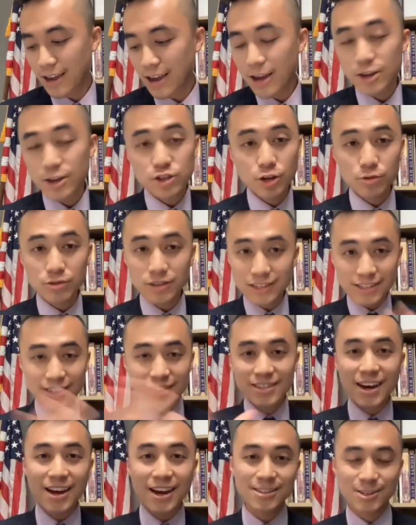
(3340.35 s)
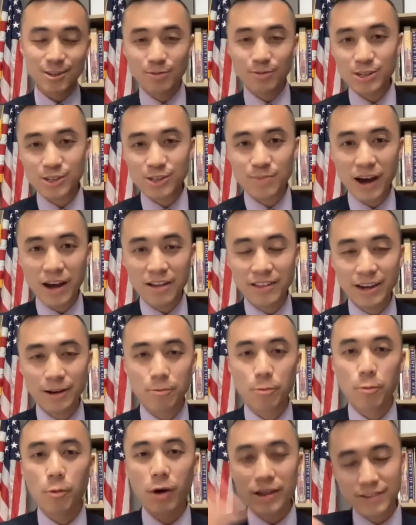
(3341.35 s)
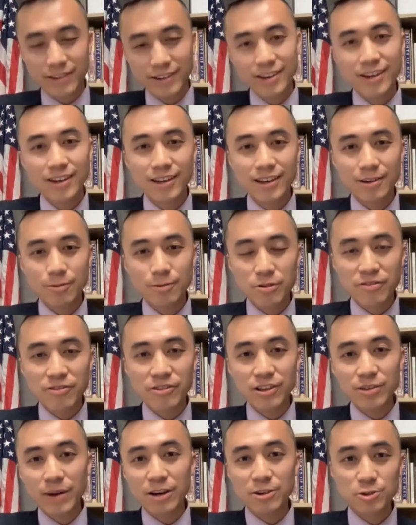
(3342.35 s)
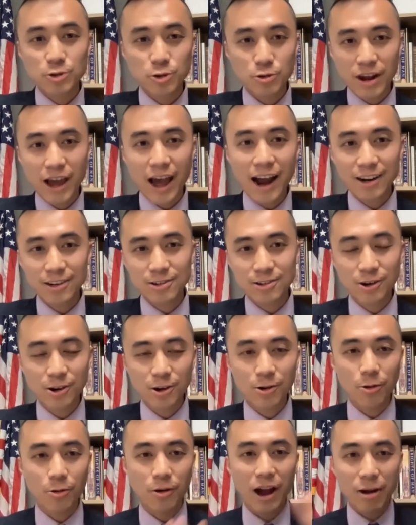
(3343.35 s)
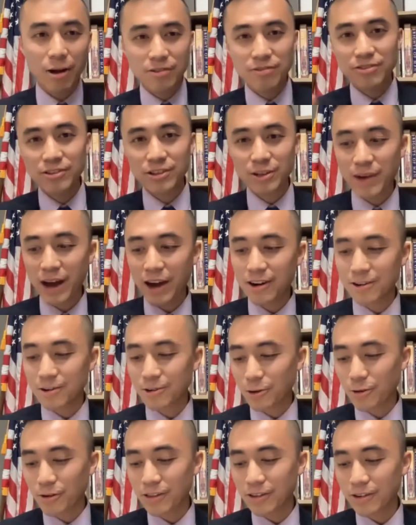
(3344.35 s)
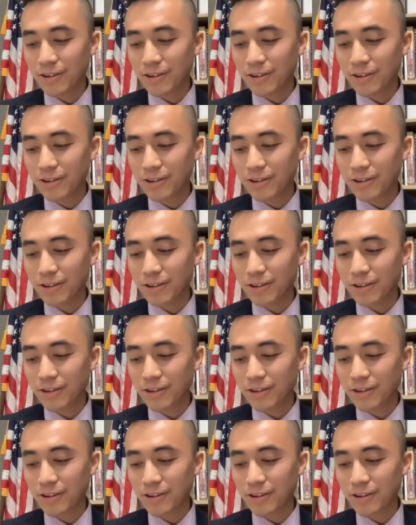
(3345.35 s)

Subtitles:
So this is not so much about like what we feel about a certain actor or how we feel about it, nor